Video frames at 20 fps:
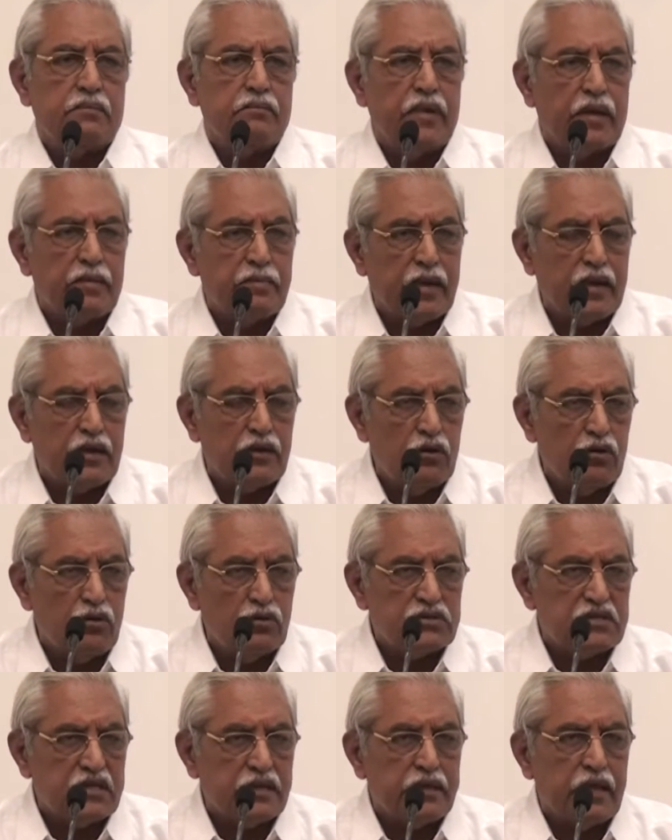big
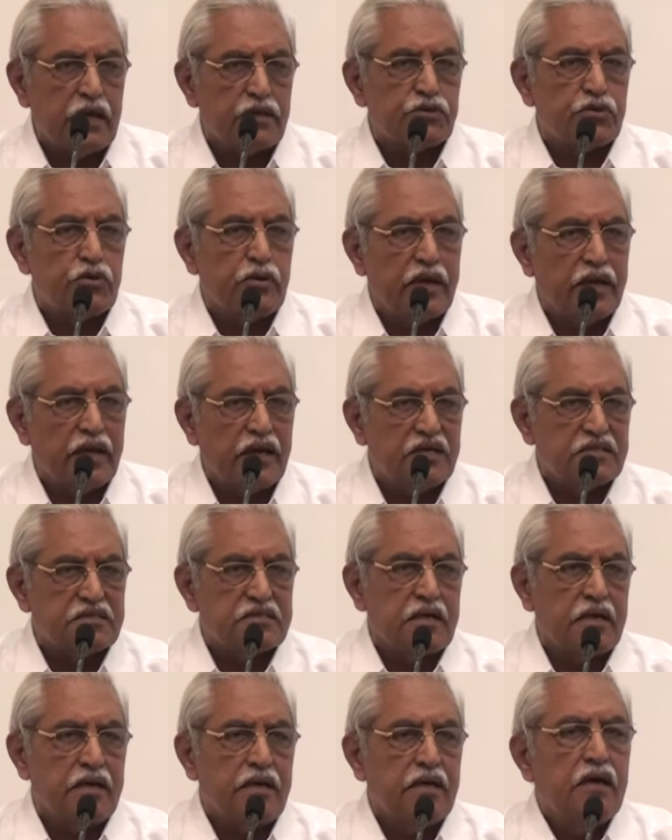loans, and they are showing
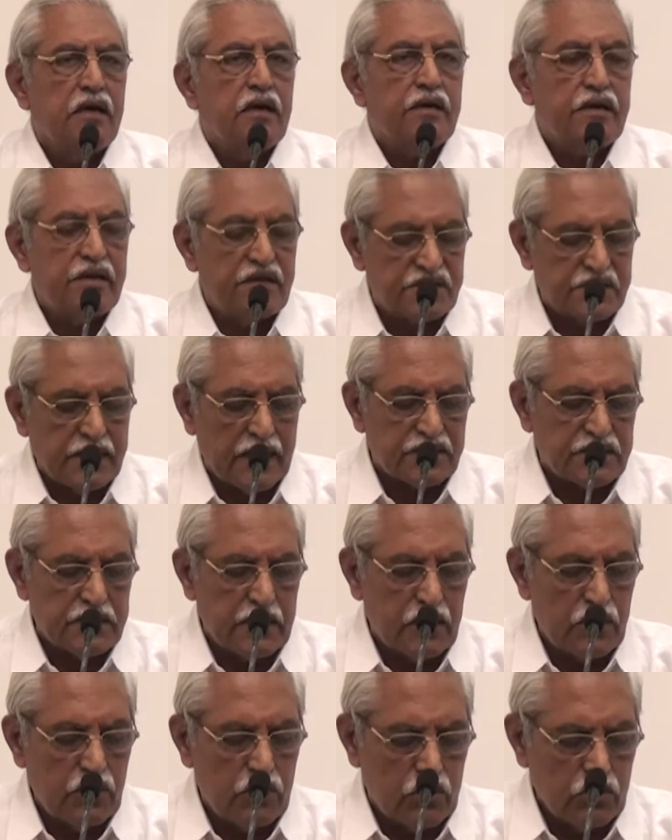as
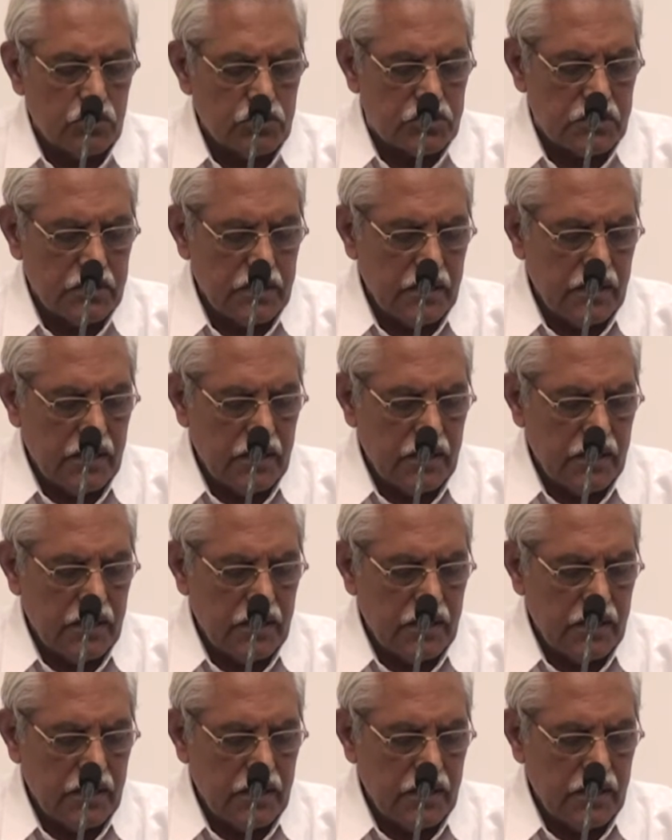restructured loans.